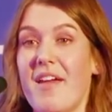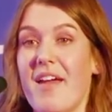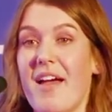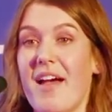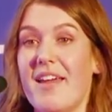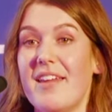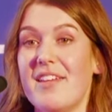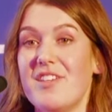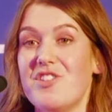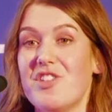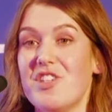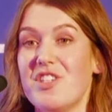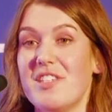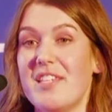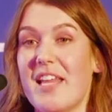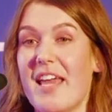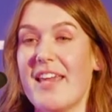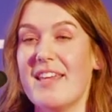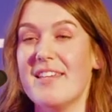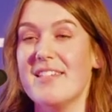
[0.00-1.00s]
And it's just
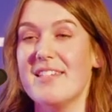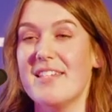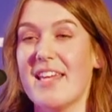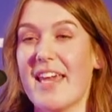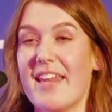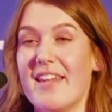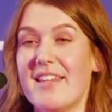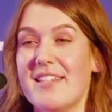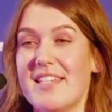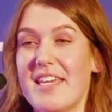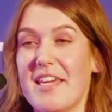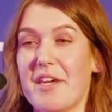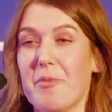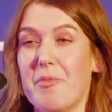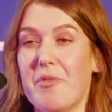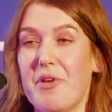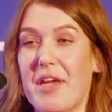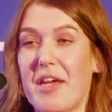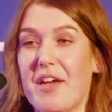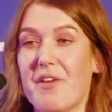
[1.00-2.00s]
nice to kind of take a
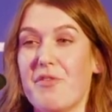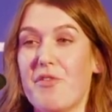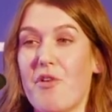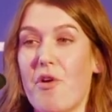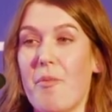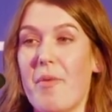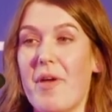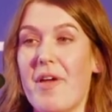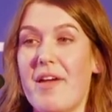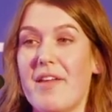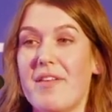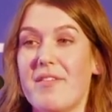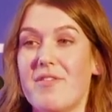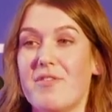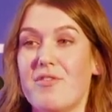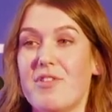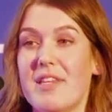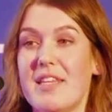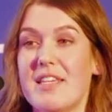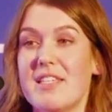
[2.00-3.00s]
break from it and
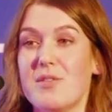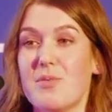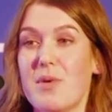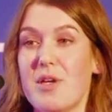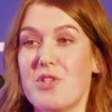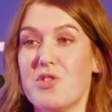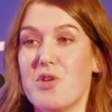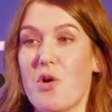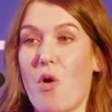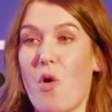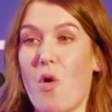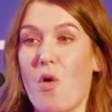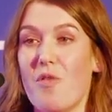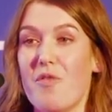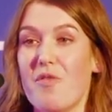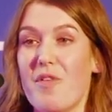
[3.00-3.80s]
really switch off